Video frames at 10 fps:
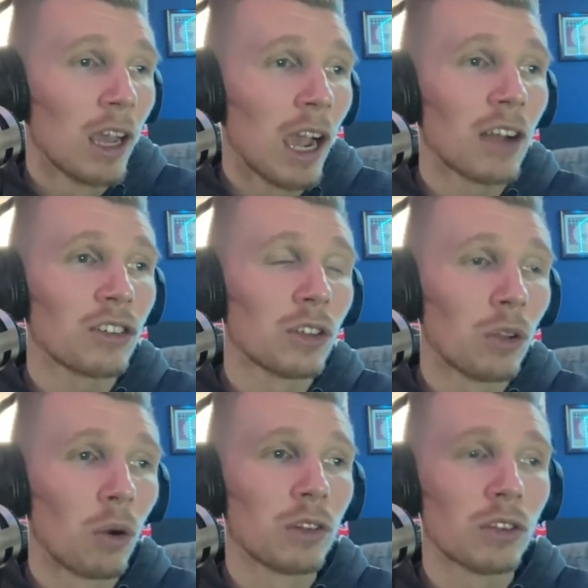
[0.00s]
Ashley
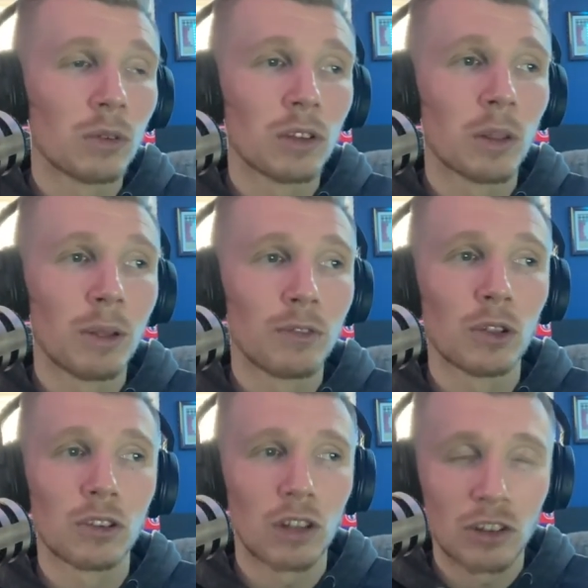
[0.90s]
Lawrence, who's the
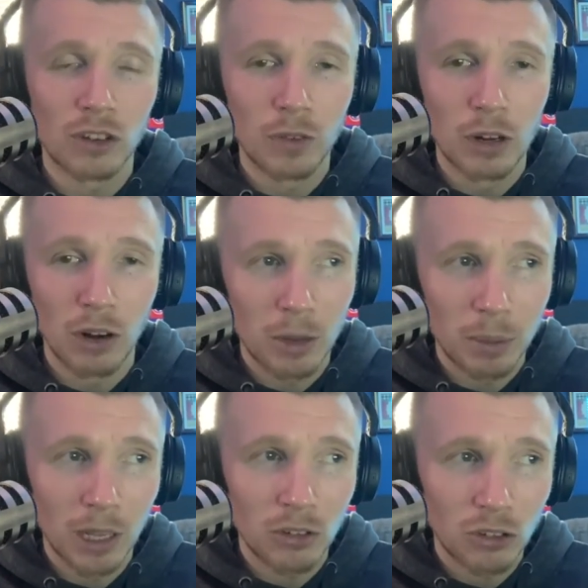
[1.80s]
midfielder slash defender out of
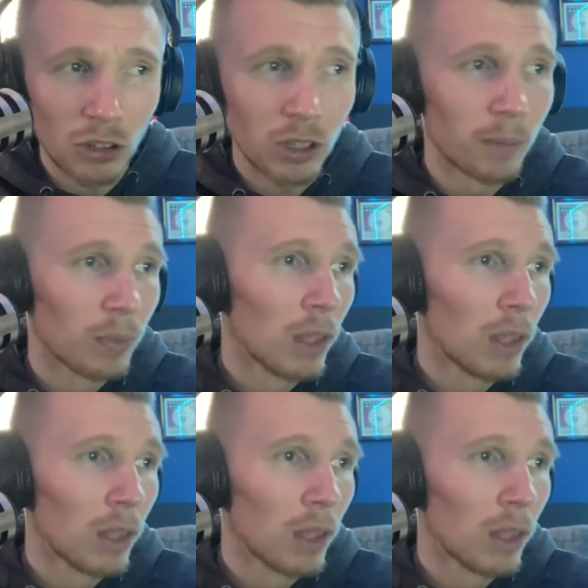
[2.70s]
PSG.